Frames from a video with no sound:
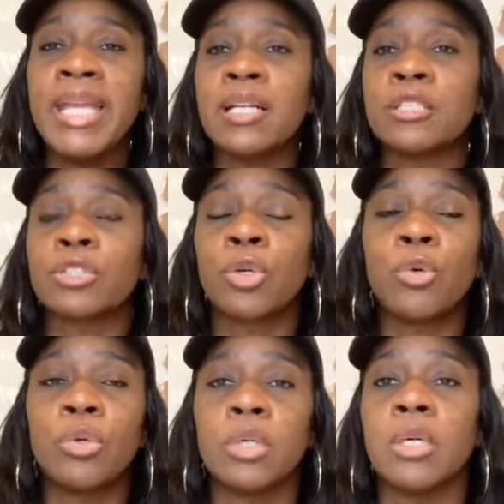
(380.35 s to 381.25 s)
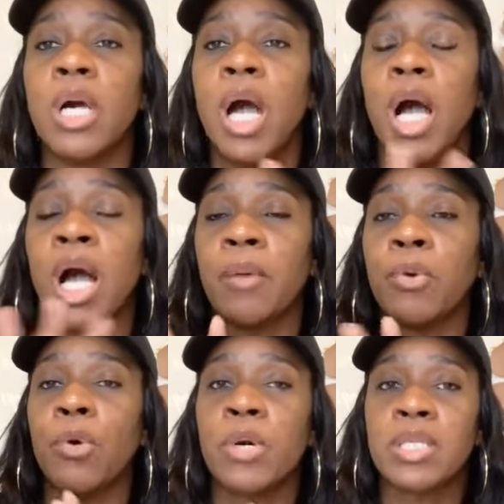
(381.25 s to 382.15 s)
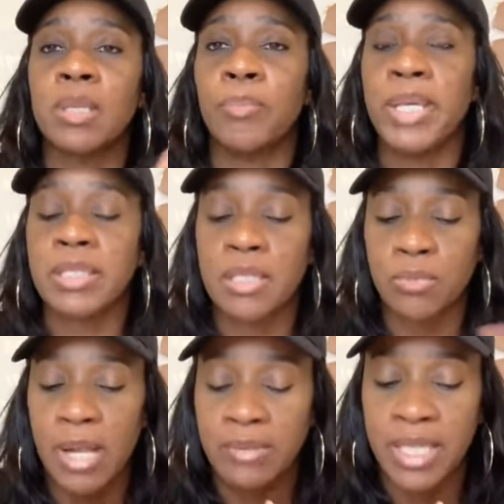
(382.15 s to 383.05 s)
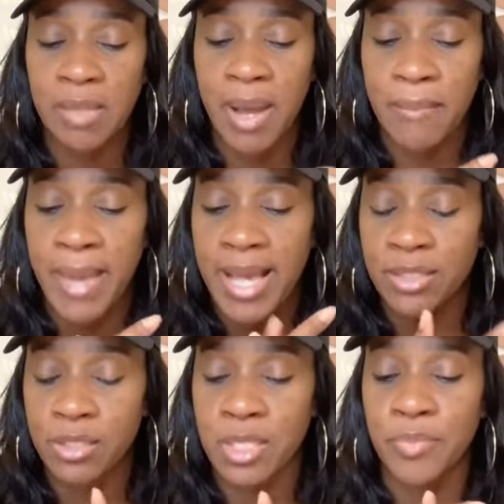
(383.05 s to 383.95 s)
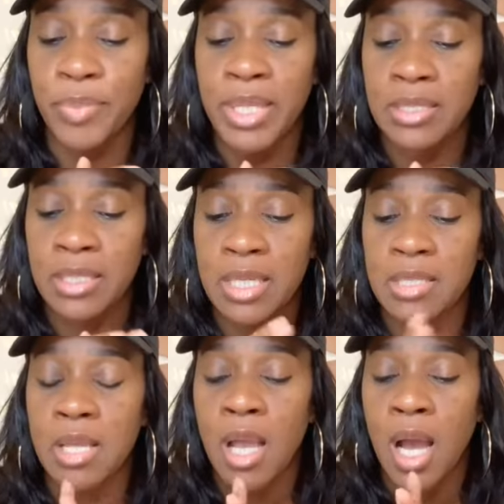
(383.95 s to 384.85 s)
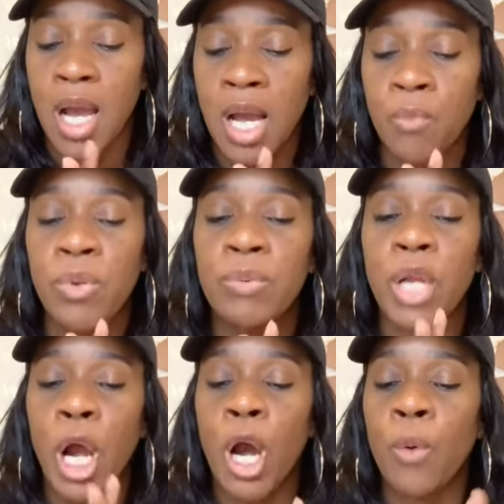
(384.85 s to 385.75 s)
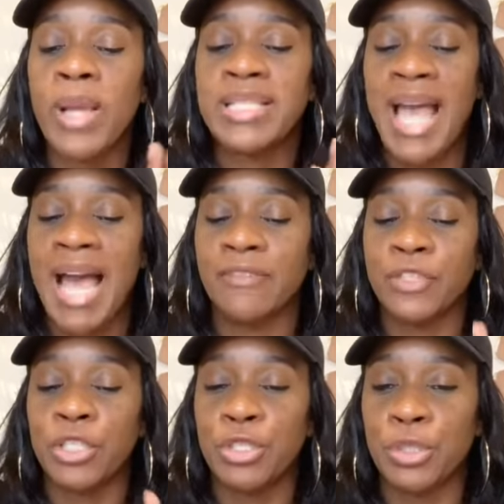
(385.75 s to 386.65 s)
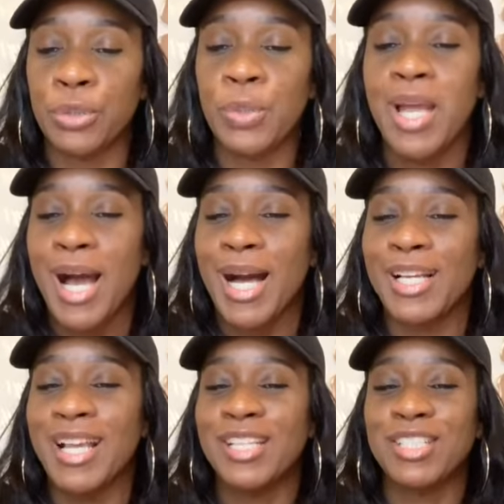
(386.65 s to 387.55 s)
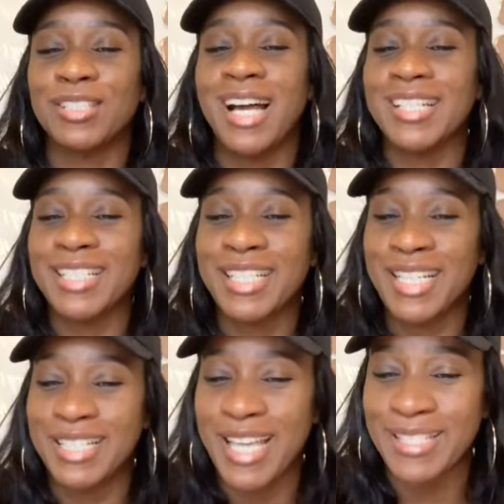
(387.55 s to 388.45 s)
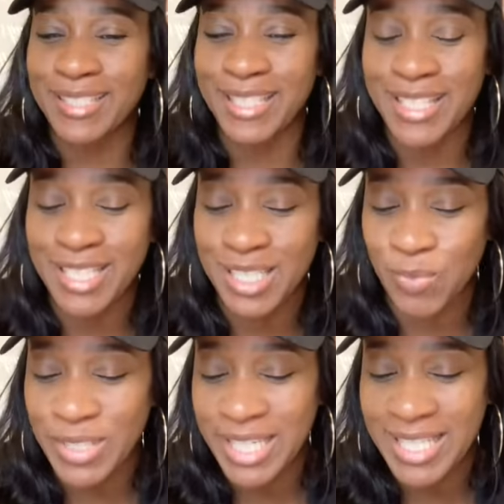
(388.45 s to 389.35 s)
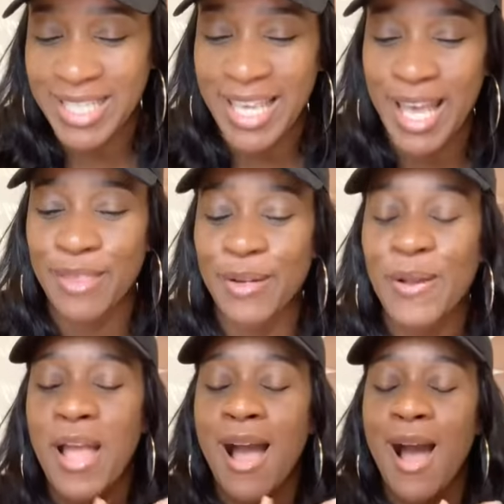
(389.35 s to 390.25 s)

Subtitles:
in school, going to business, when I was getting my master's in business, we would always have to do, and Shalonda can attest to this because we did it together.